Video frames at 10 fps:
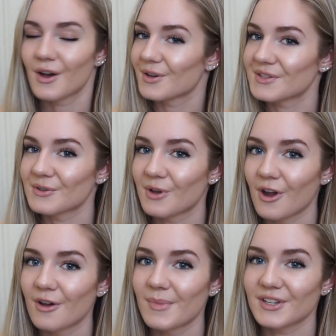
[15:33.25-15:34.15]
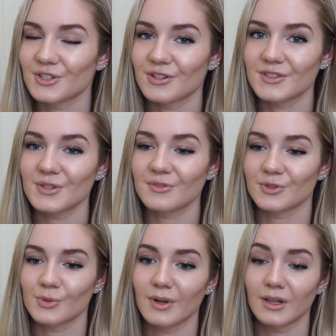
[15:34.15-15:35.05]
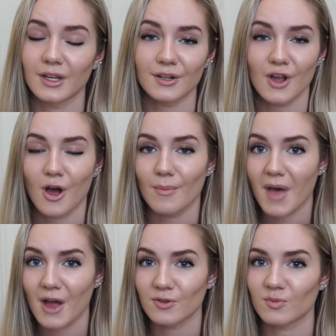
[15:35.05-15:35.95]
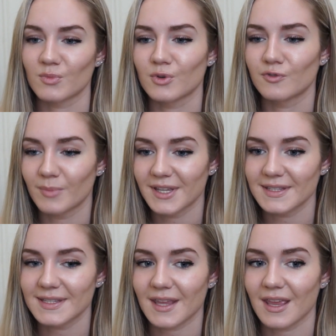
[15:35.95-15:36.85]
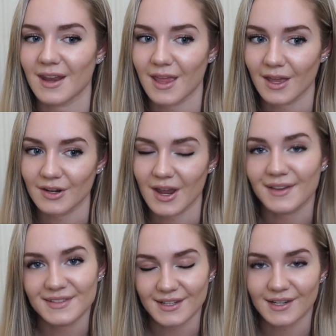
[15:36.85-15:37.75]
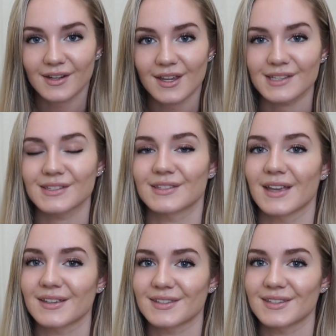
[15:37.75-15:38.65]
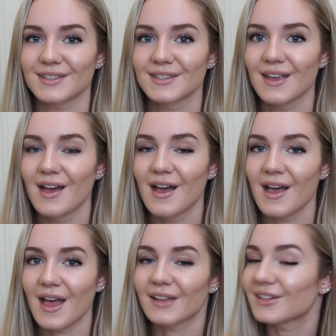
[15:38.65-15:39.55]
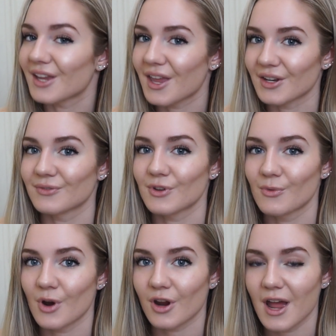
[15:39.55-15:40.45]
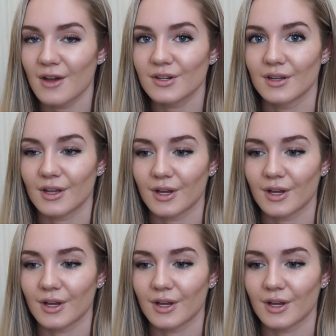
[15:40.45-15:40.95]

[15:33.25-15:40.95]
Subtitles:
Also, girl, make sure to do a lot of compound movements and add isolated exercises at the end of your workout.